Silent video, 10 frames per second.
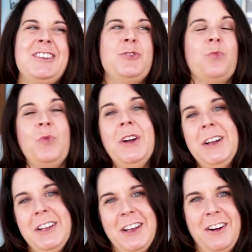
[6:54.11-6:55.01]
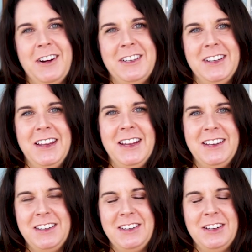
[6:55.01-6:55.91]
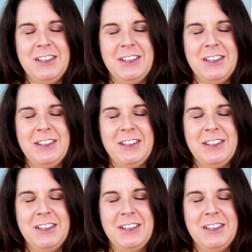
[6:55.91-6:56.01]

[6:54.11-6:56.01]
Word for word: It's really hard to get